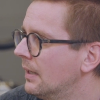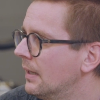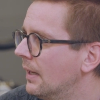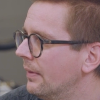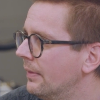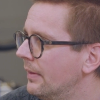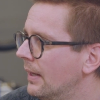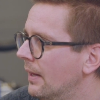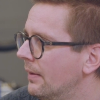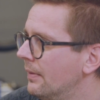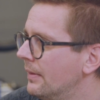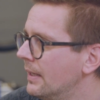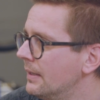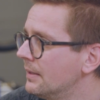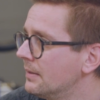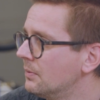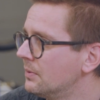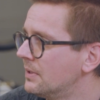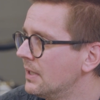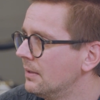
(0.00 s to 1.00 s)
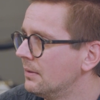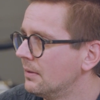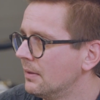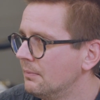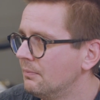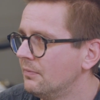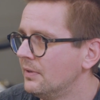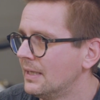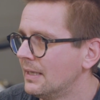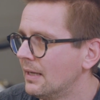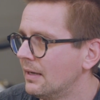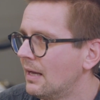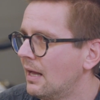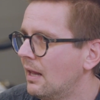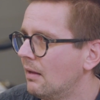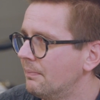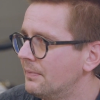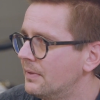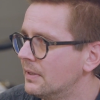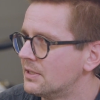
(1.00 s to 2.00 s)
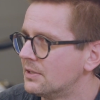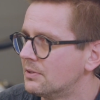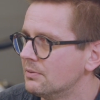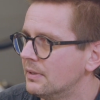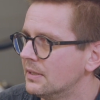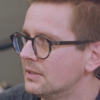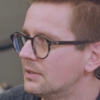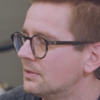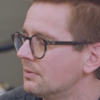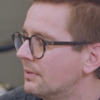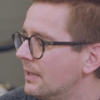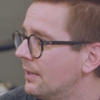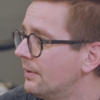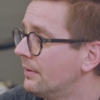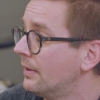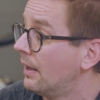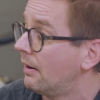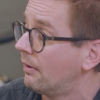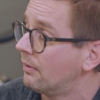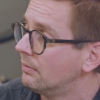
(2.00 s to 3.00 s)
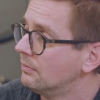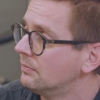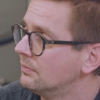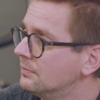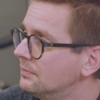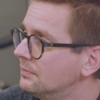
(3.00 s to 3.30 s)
And then we can help the students to get there.